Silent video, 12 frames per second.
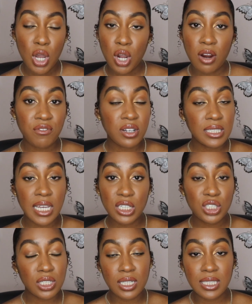
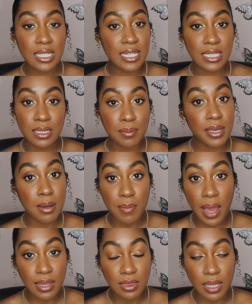Confrontation doesn't need to be a
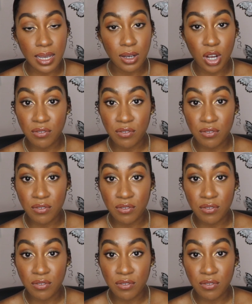bad thing.